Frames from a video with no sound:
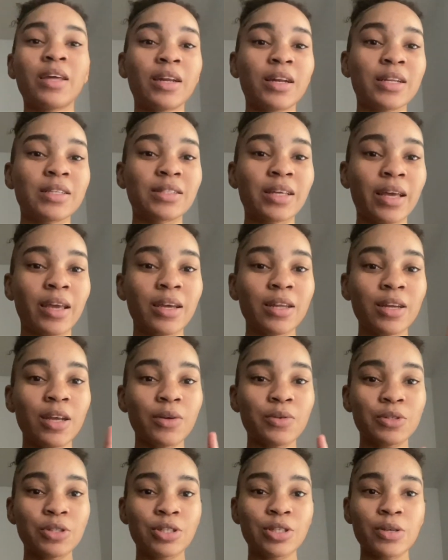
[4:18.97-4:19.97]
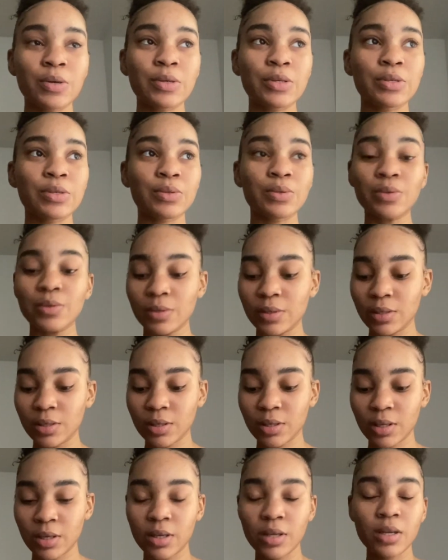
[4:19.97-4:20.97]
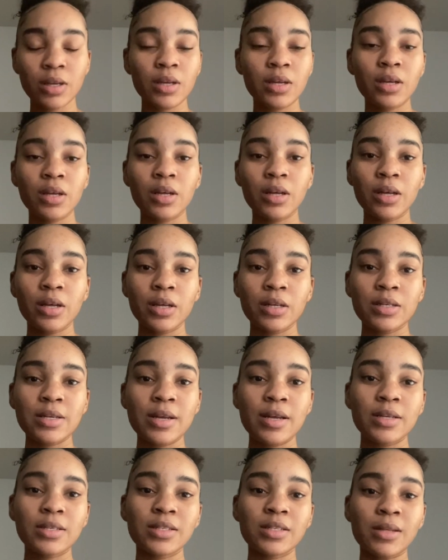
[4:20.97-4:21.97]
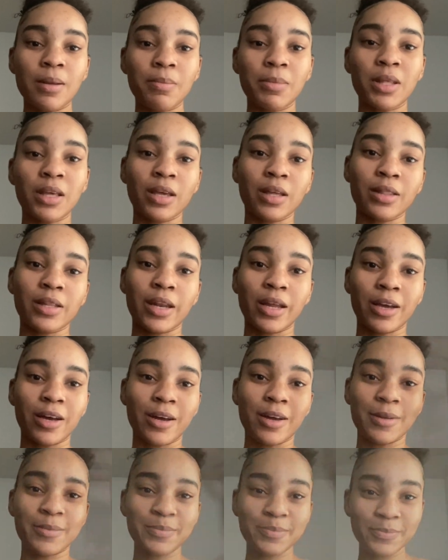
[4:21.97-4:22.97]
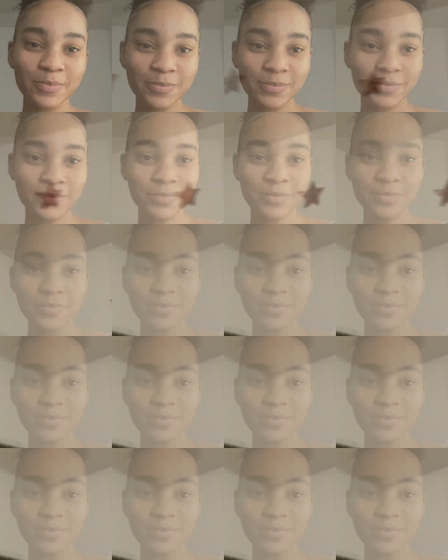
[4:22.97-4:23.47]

in a second I'll show you something that I got. I don't think